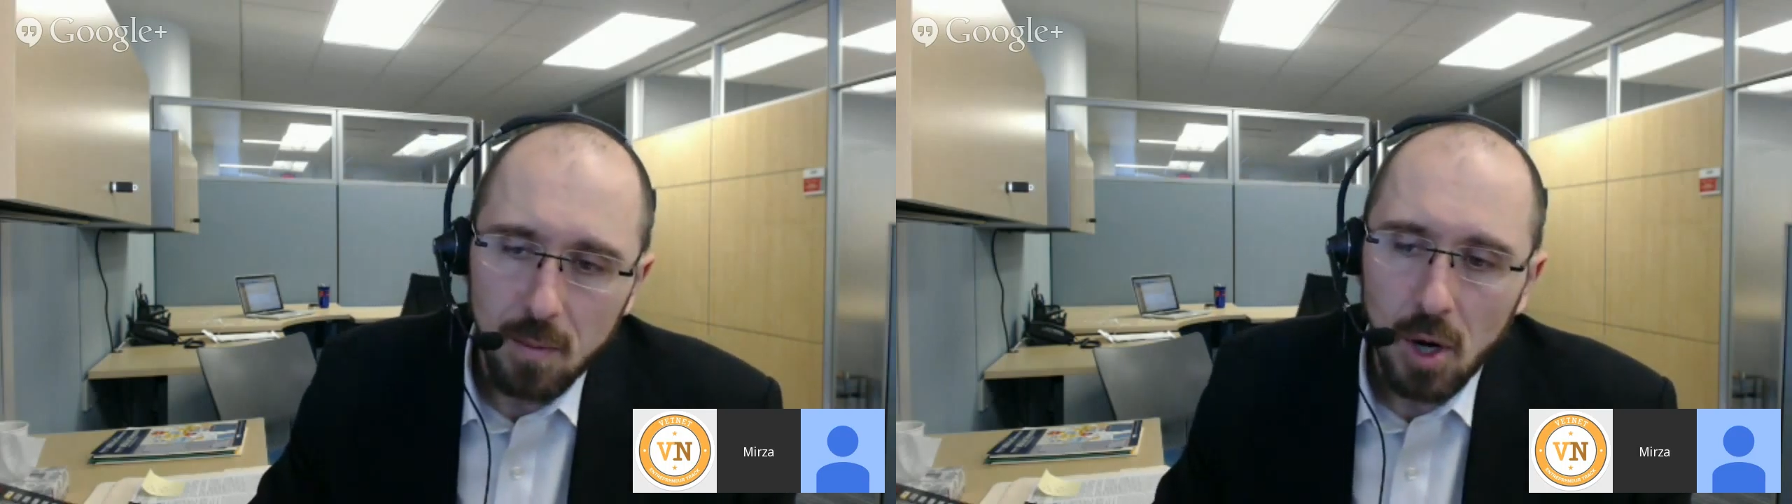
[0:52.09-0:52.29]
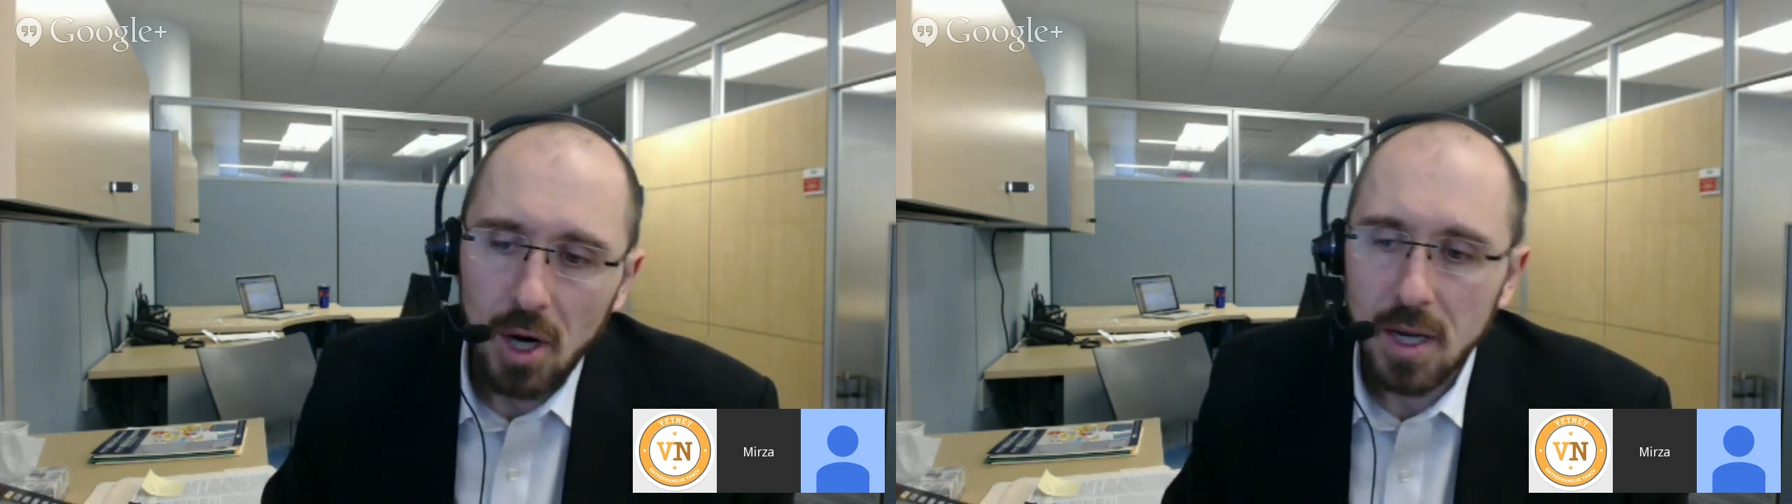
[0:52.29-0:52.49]

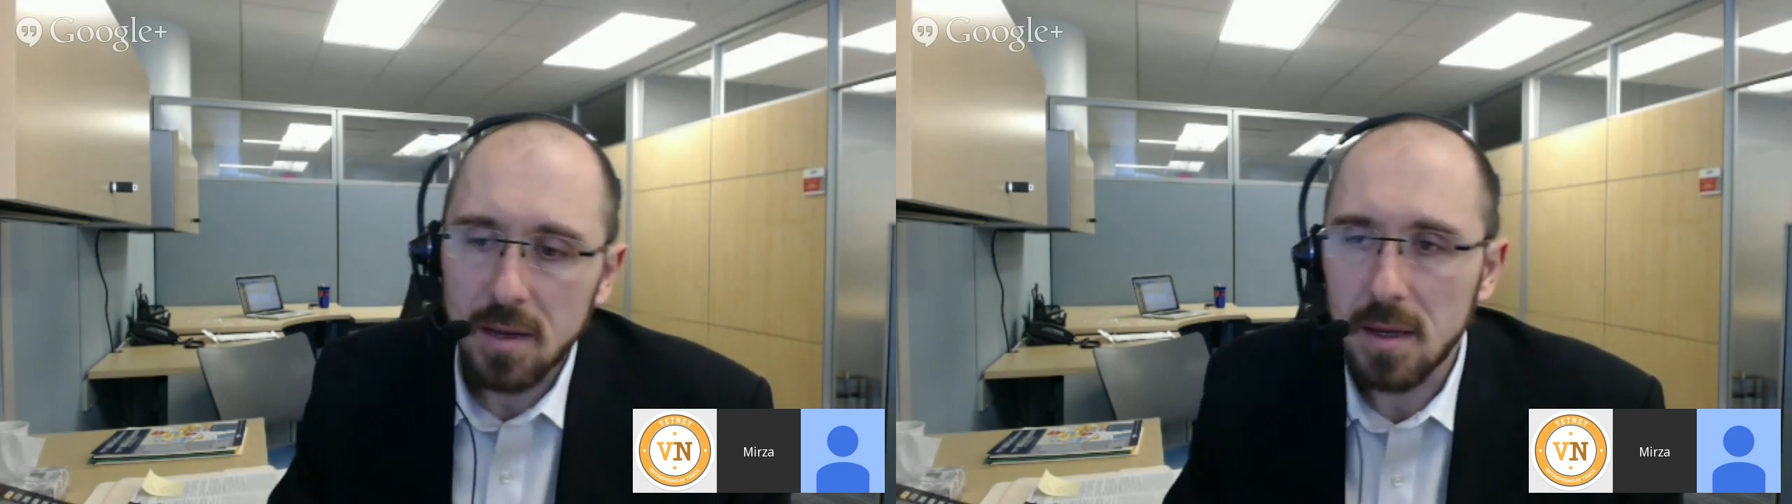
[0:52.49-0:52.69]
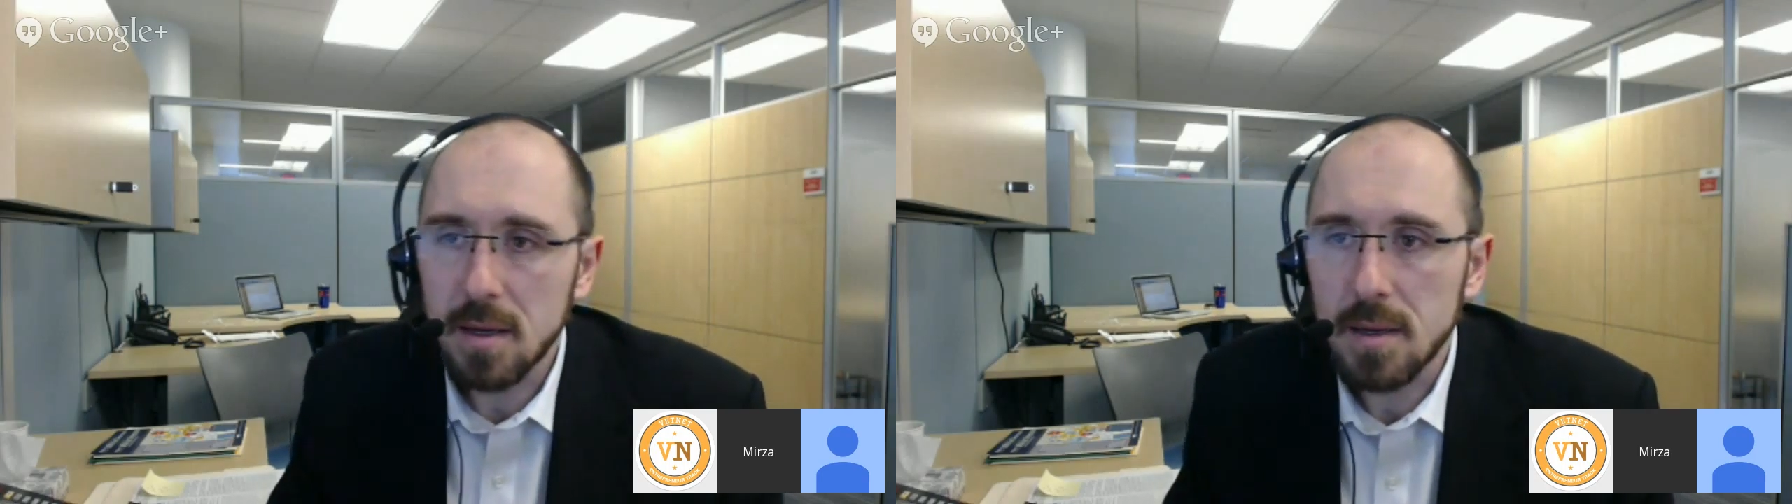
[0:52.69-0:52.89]

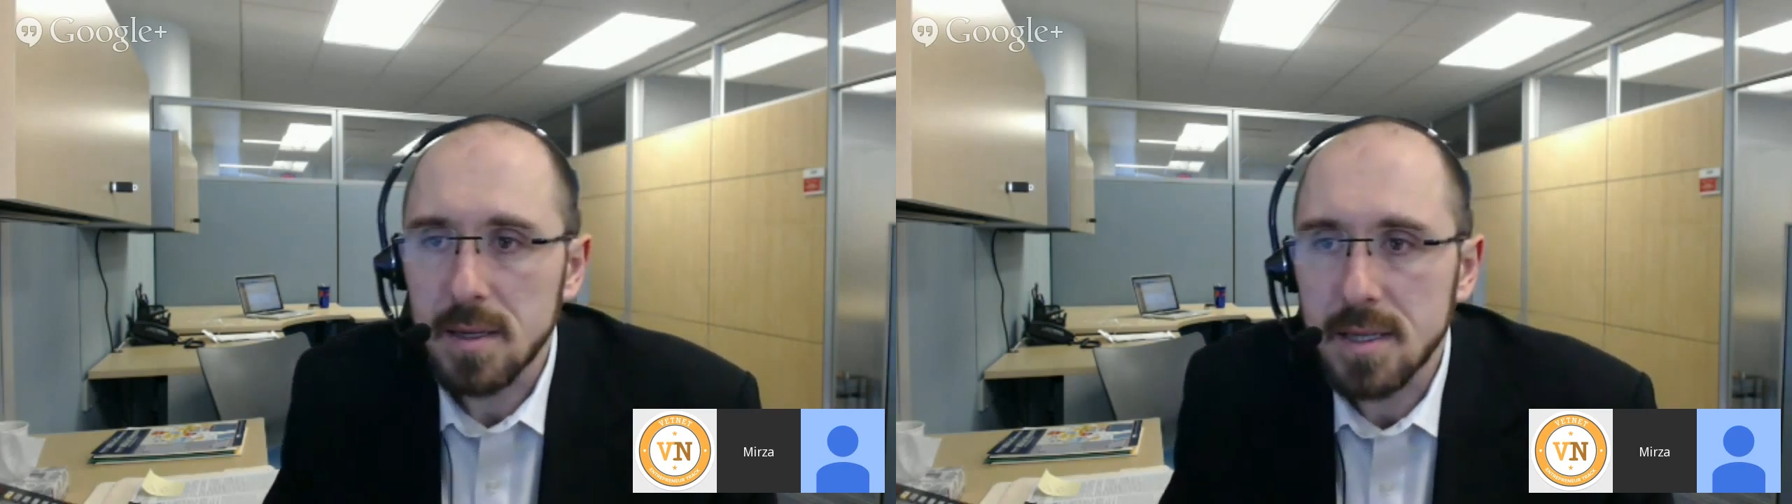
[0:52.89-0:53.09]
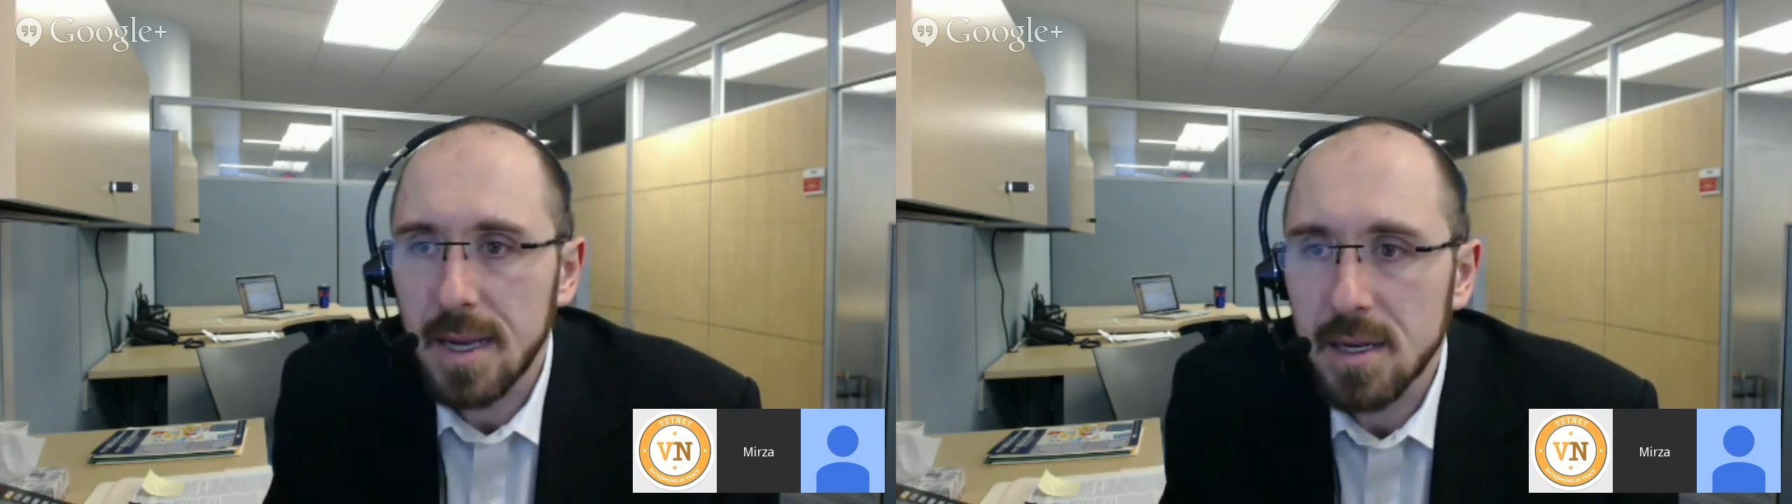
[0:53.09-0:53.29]
marketing
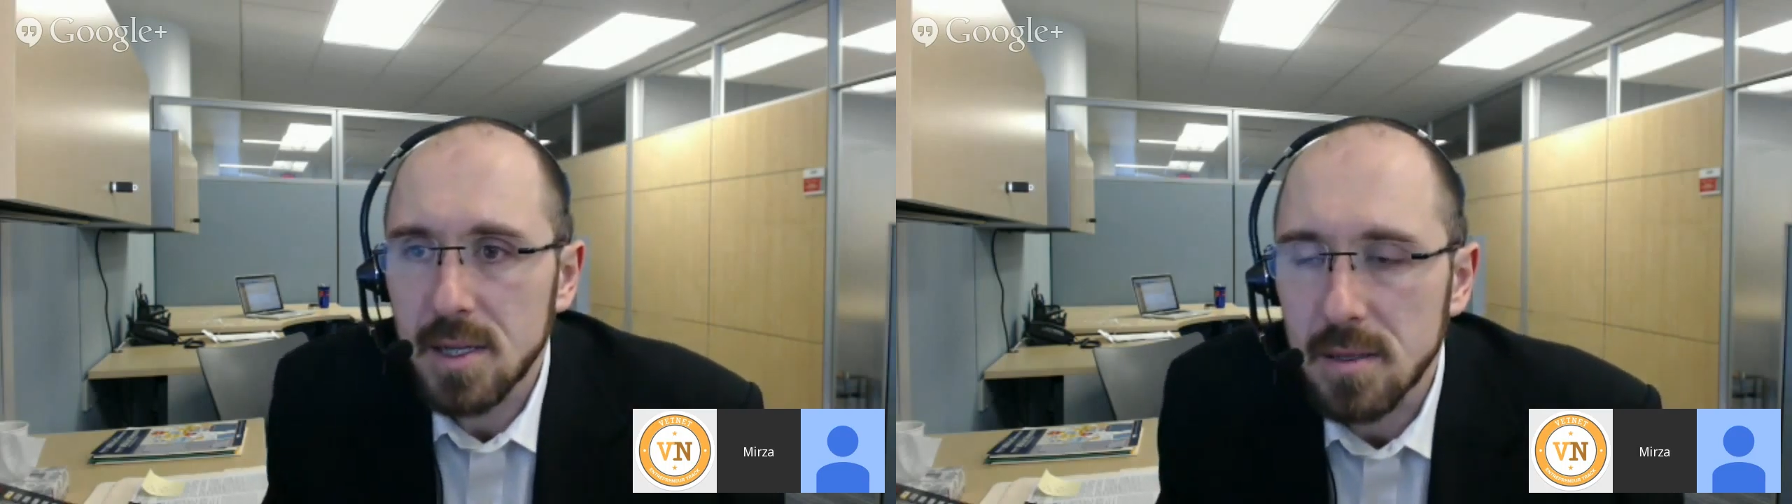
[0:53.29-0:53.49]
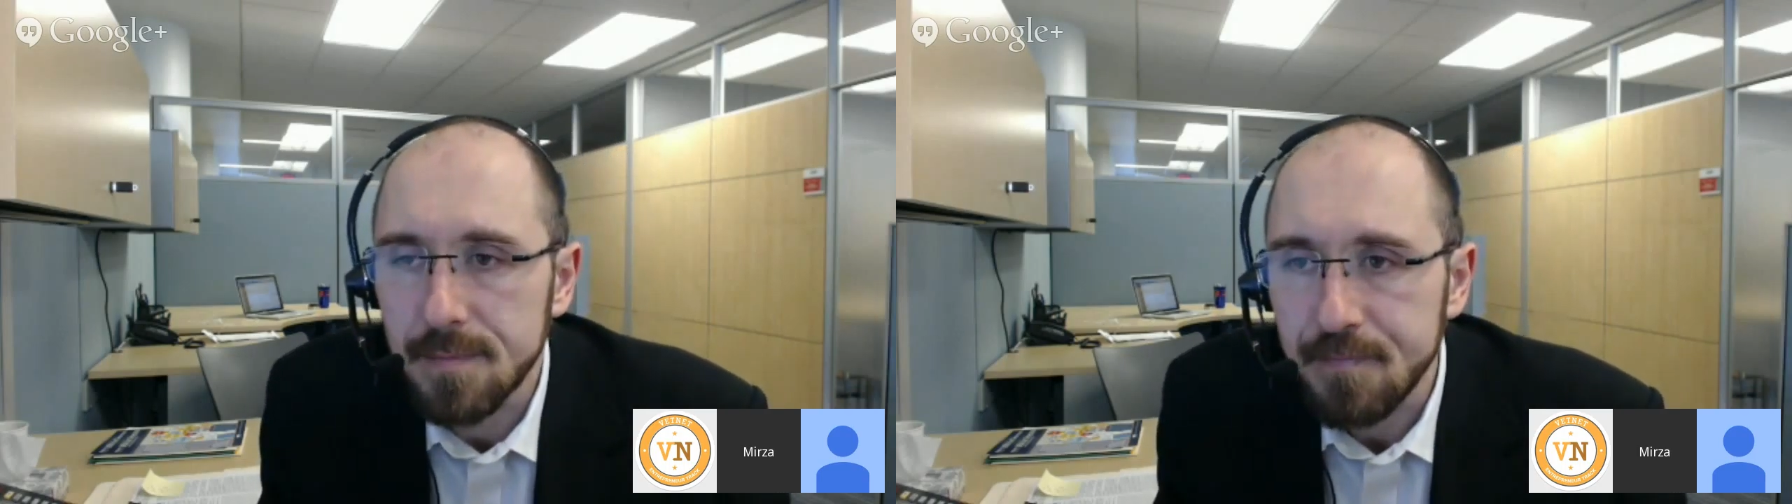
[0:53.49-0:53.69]

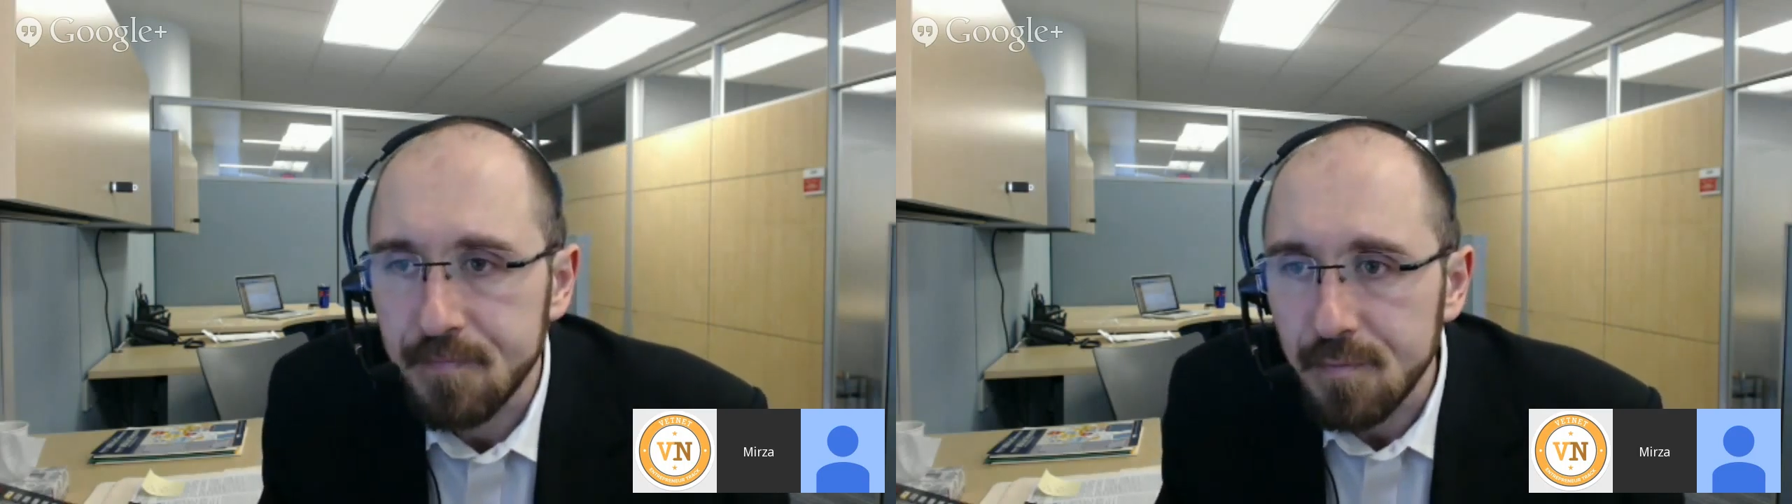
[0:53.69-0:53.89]
section.